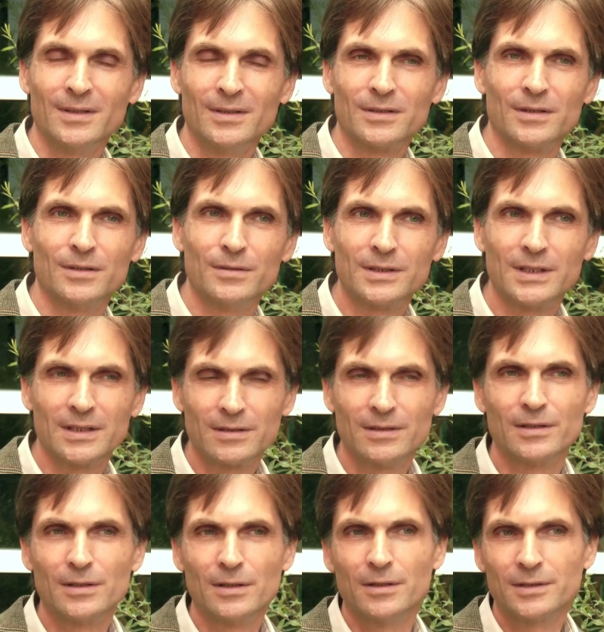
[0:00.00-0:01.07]
So it's actually a
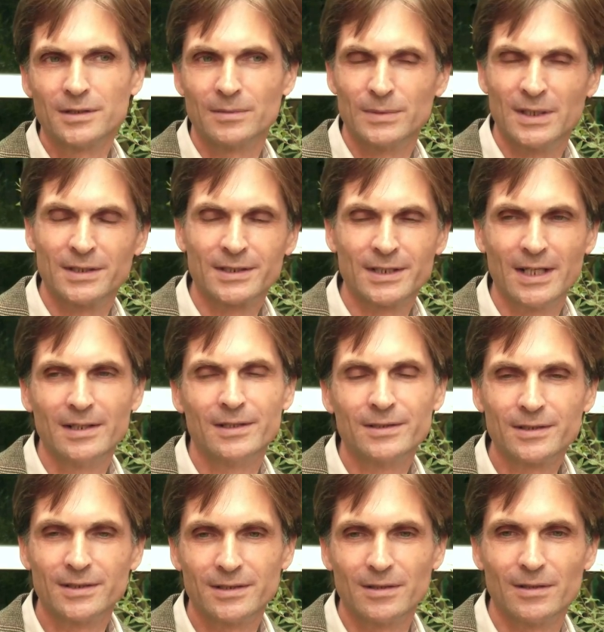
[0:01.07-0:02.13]
concept that
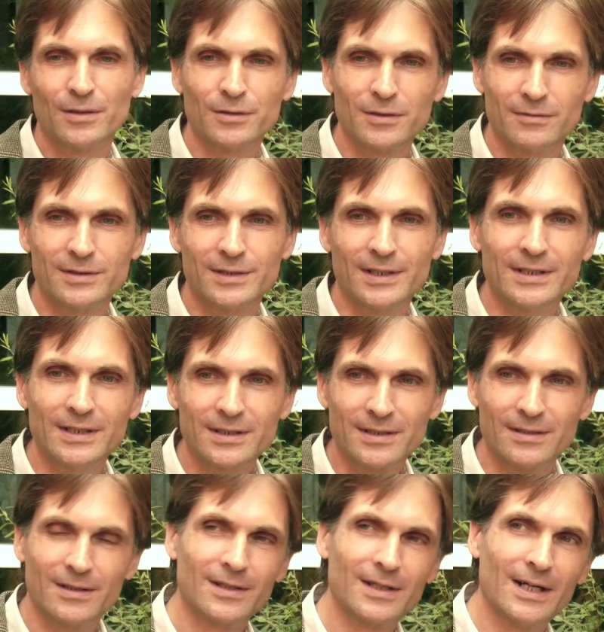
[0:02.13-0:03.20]
challenges a lot of
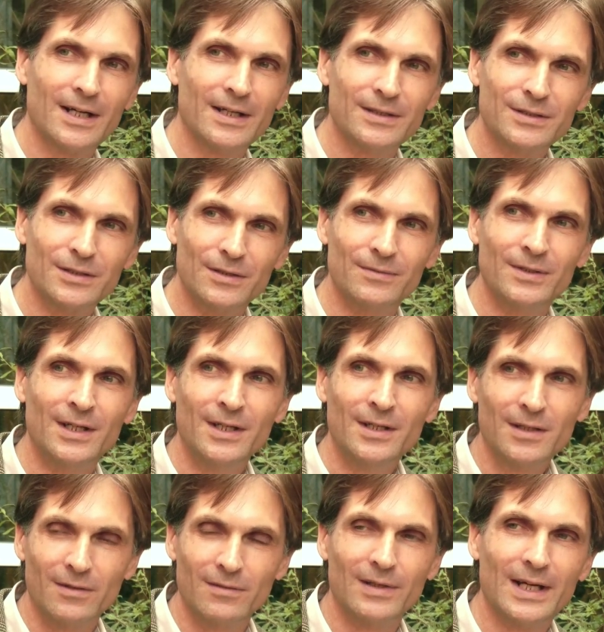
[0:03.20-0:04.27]
traditional kinds of
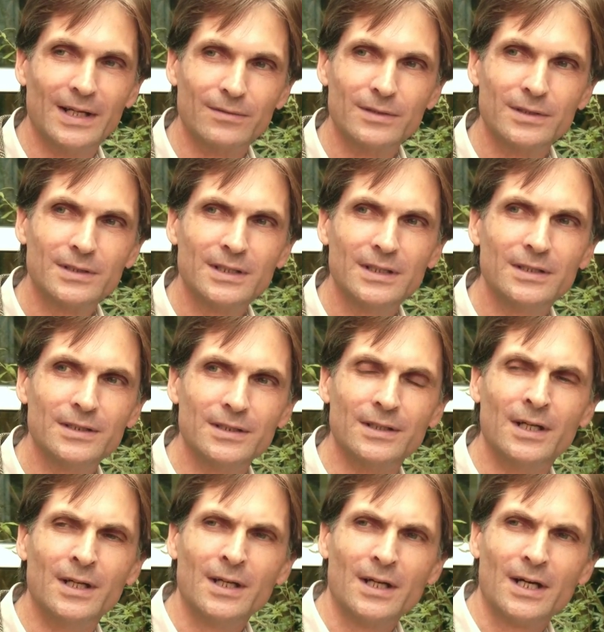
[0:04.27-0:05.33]
language teaching.
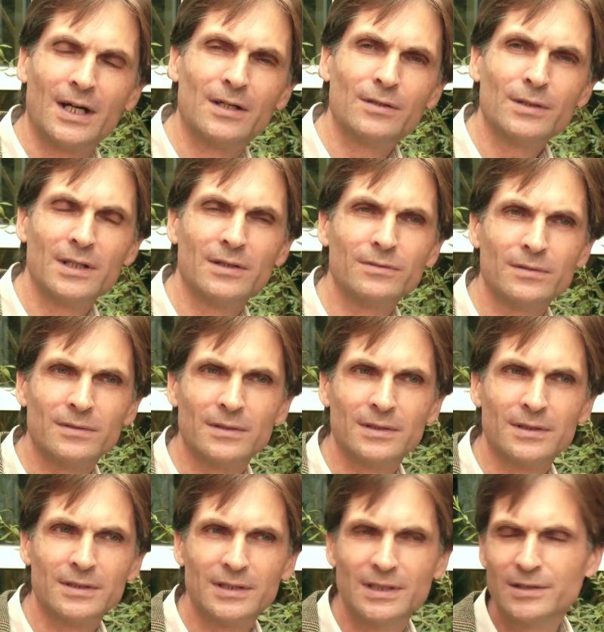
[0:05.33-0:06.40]
How have
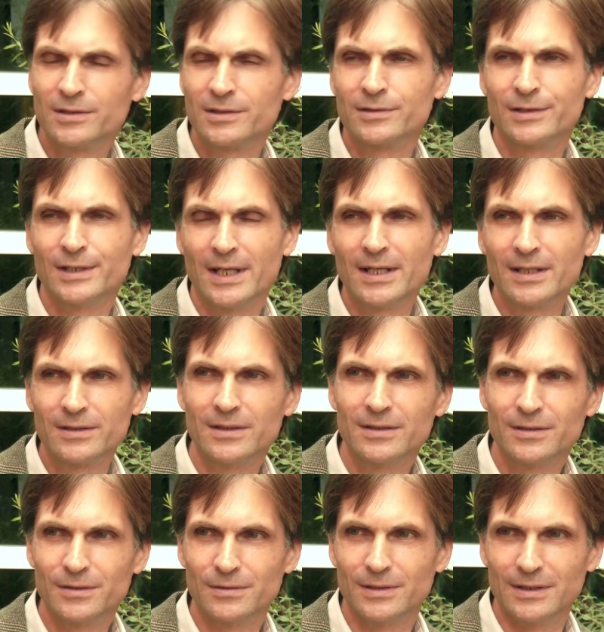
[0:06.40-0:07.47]
teachers reacted
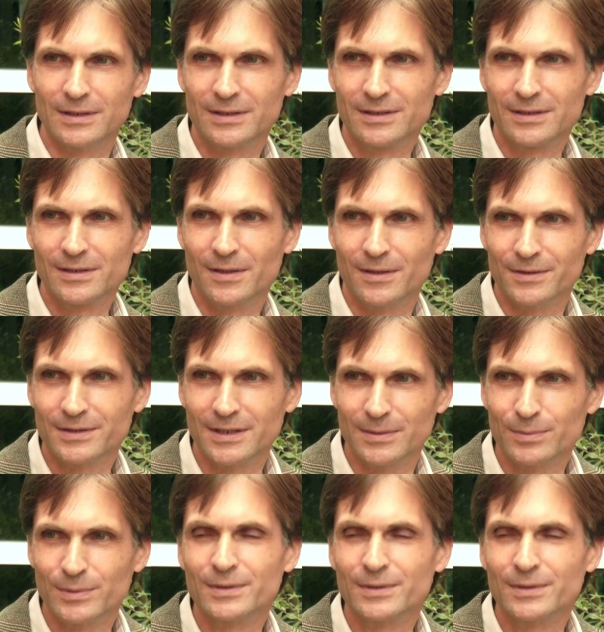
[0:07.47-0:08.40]
to this concept?